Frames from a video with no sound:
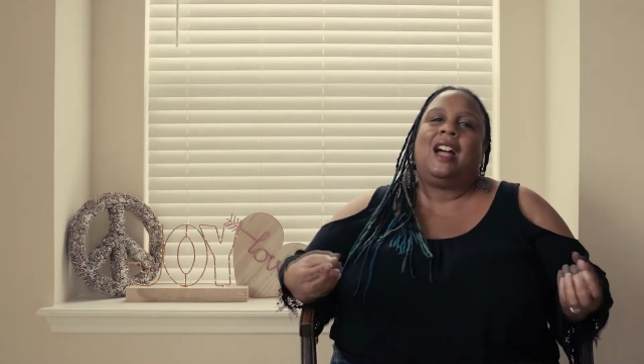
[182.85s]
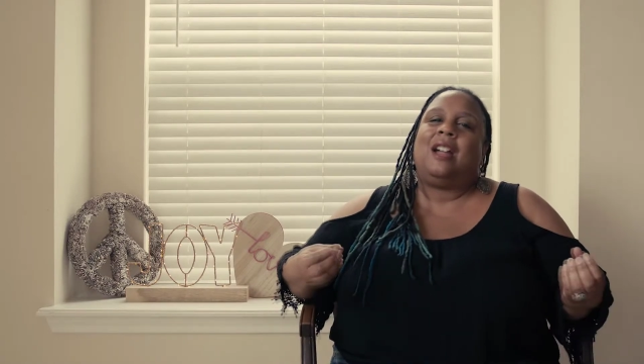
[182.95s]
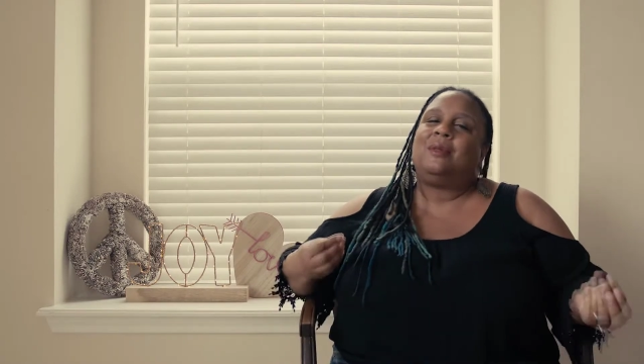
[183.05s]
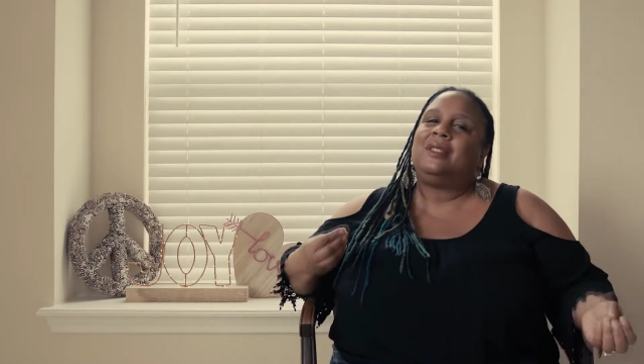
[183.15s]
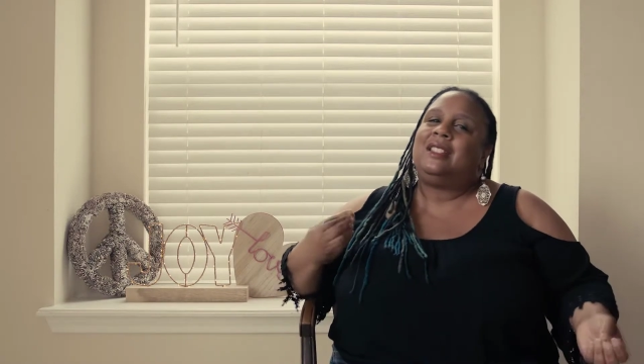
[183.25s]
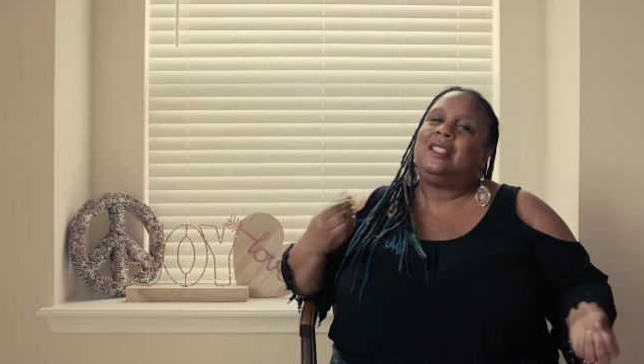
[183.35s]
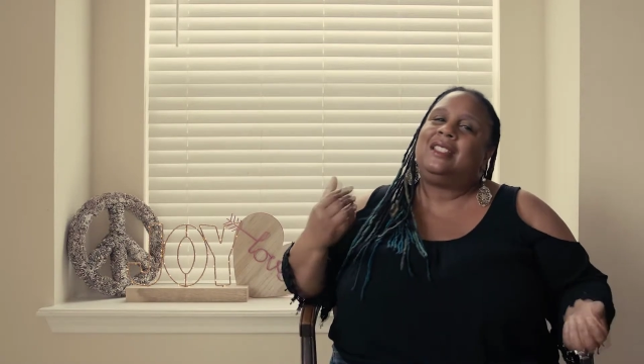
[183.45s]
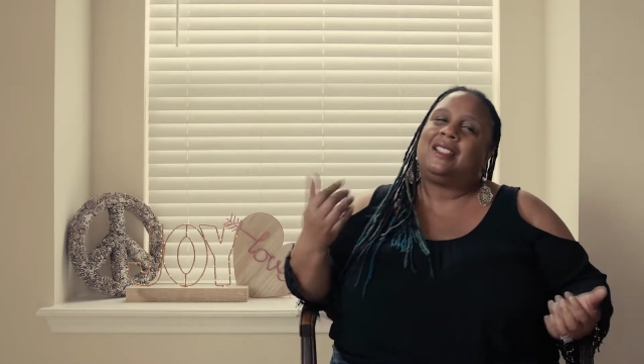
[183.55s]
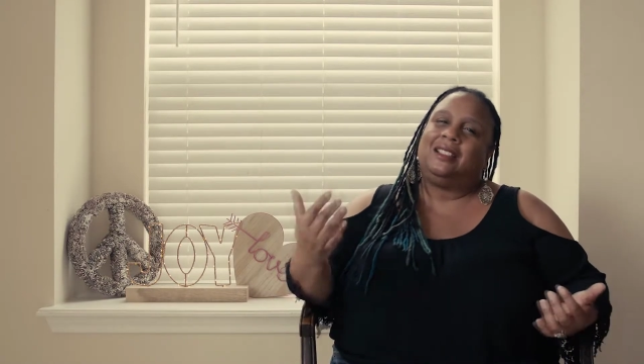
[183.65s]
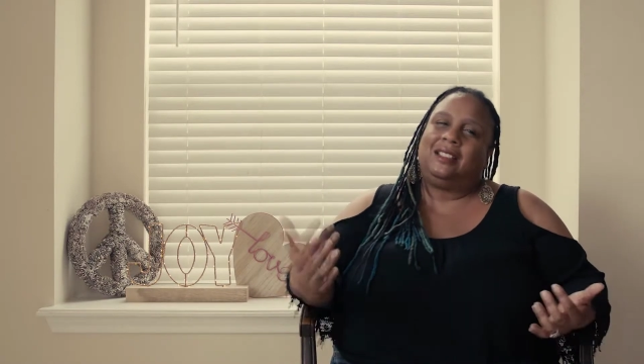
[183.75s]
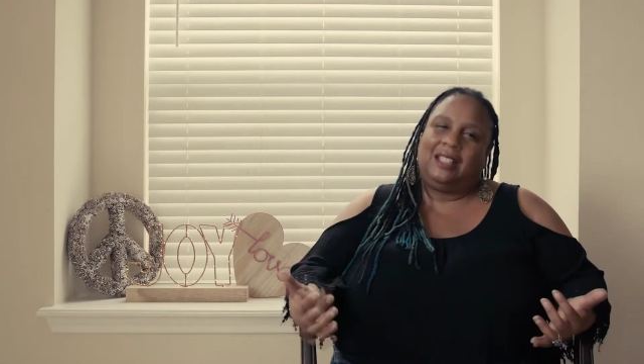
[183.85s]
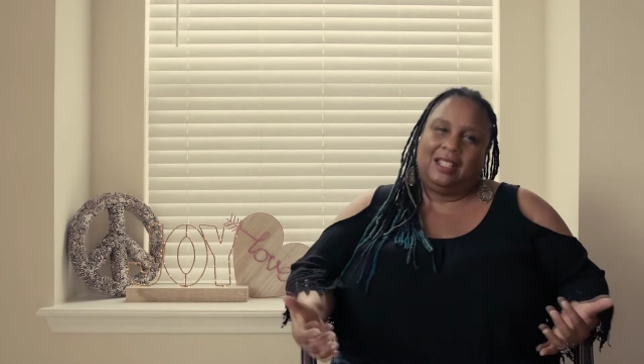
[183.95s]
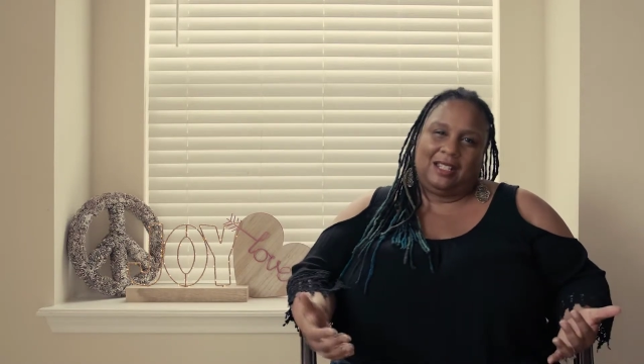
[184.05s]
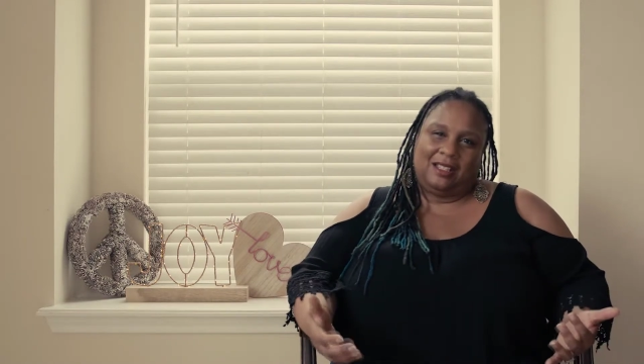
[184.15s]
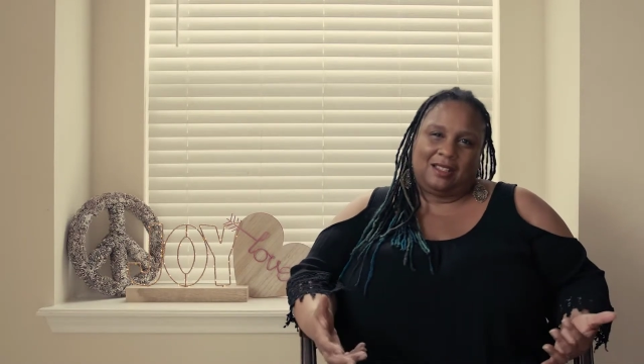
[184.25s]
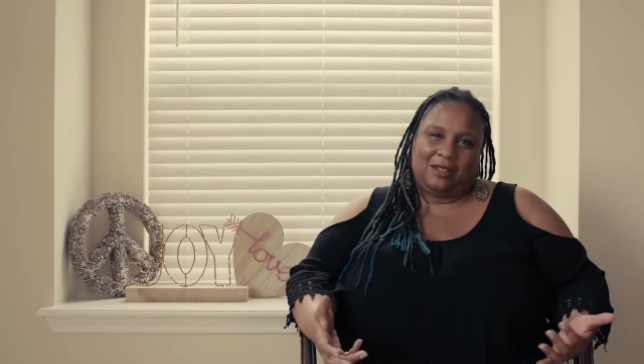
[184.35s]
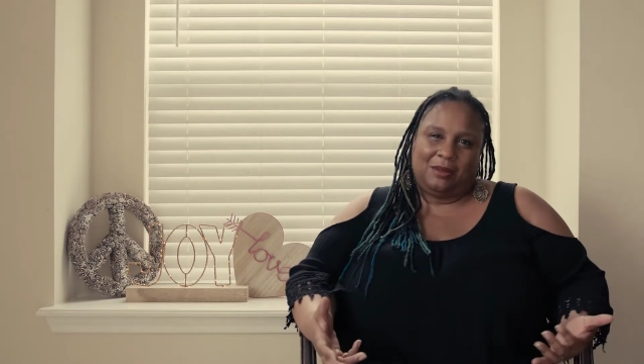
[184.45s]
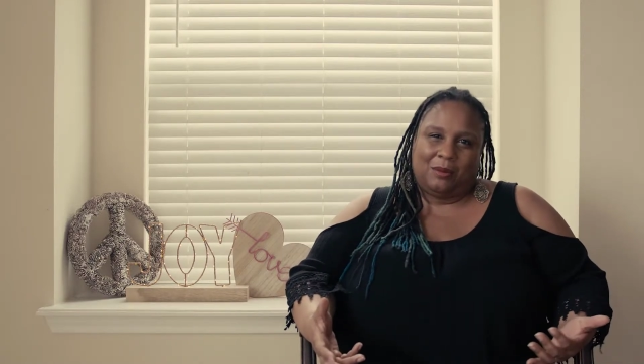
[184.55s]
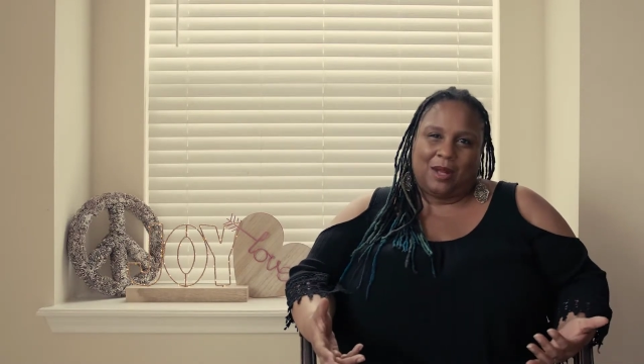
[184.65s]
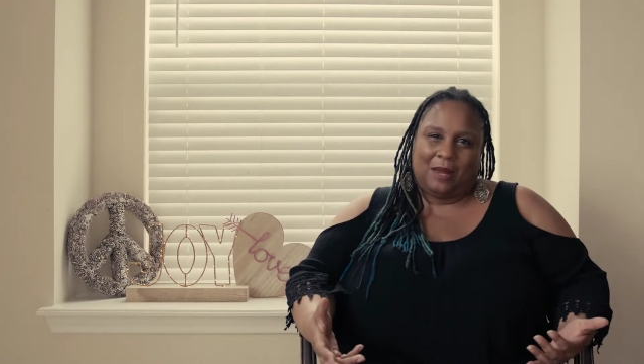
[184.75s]
I really need to lean into
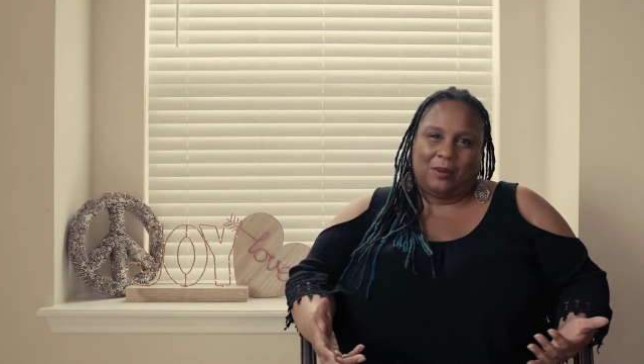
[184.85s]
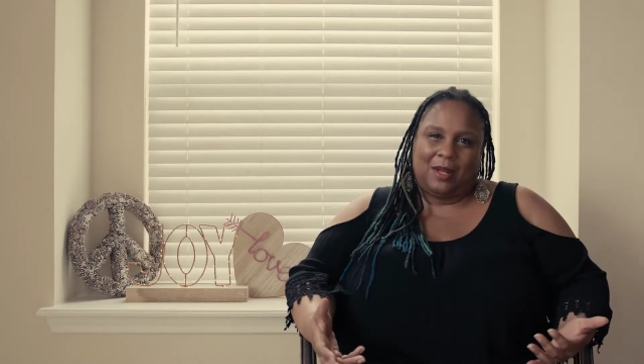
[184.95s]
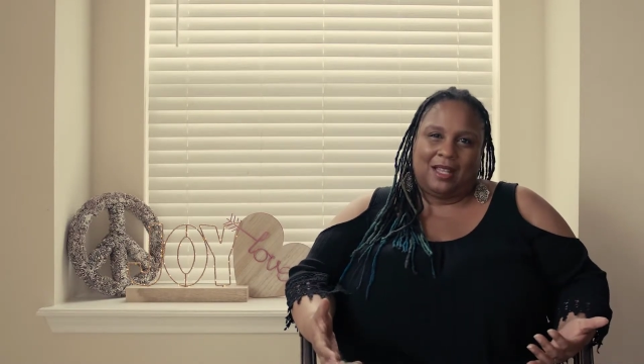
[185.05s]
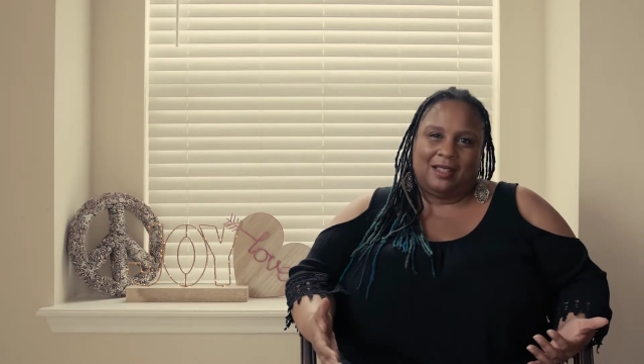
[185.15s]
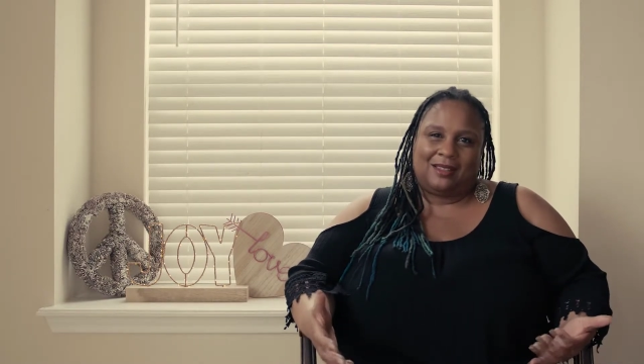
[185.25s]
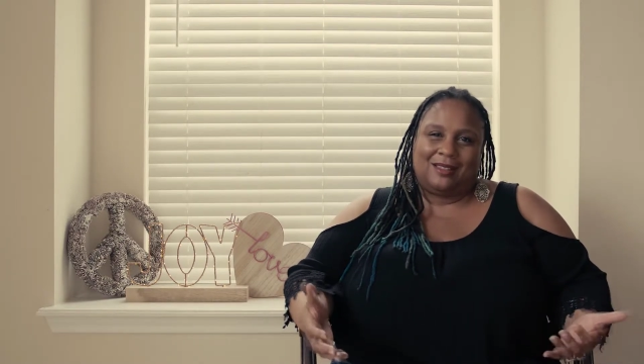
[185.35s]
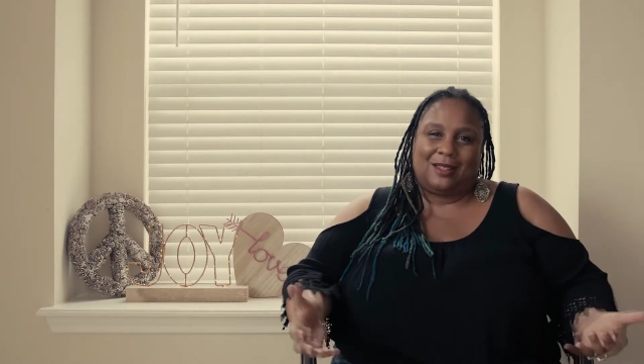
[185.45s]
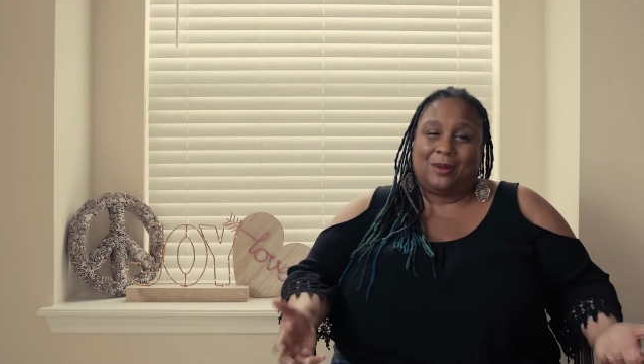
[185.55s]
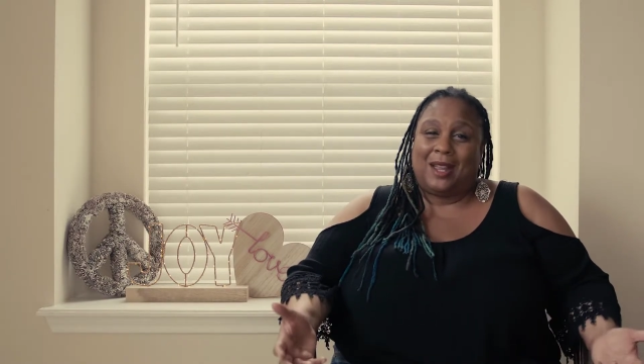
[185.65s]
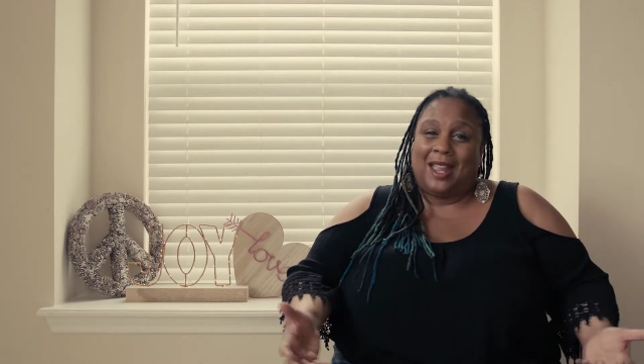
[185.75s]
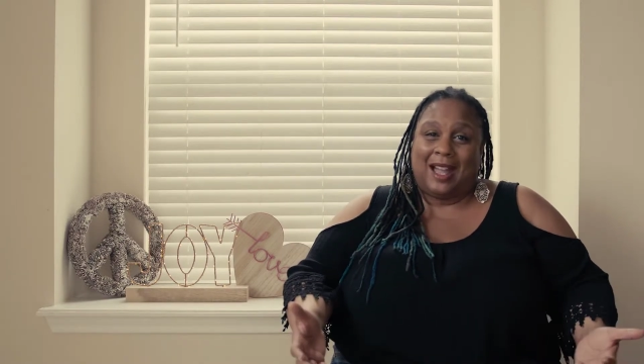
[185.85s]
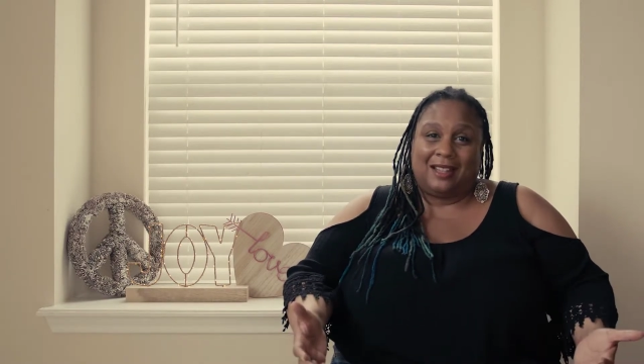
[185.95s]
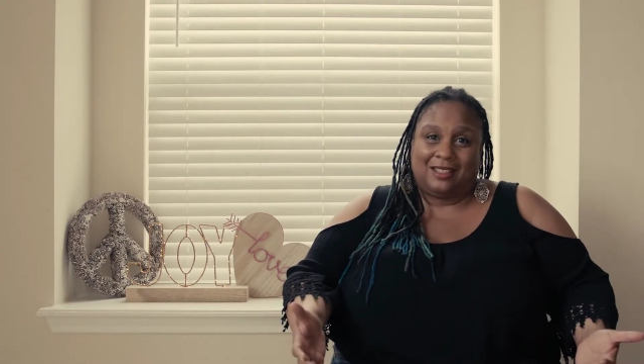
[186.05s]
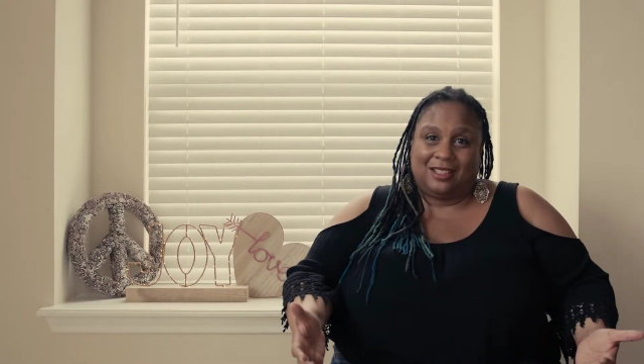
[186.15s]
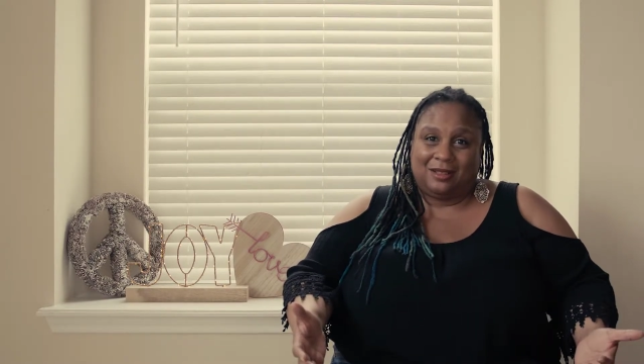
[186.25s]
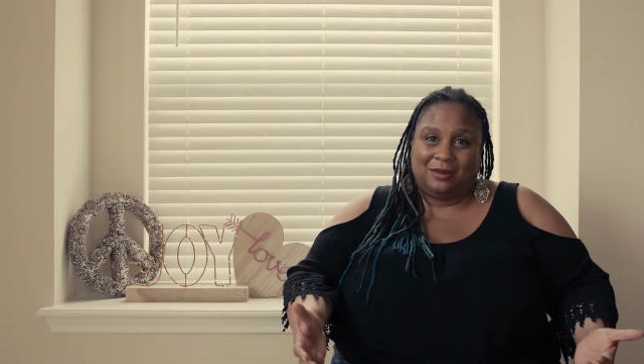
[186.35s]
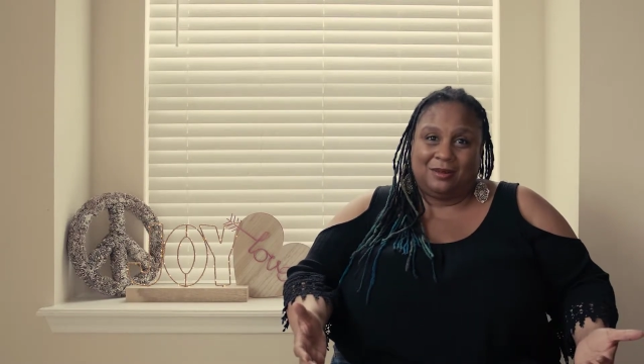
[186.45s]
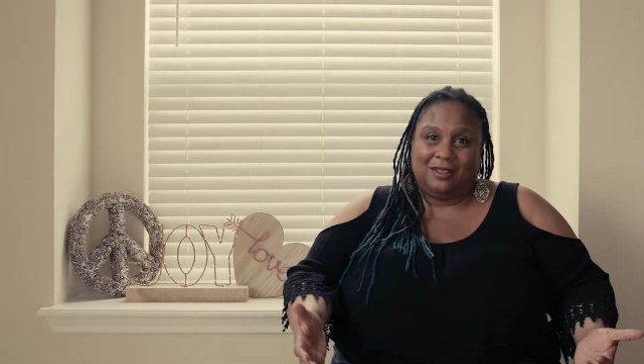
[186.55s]
who I was, and so I had to,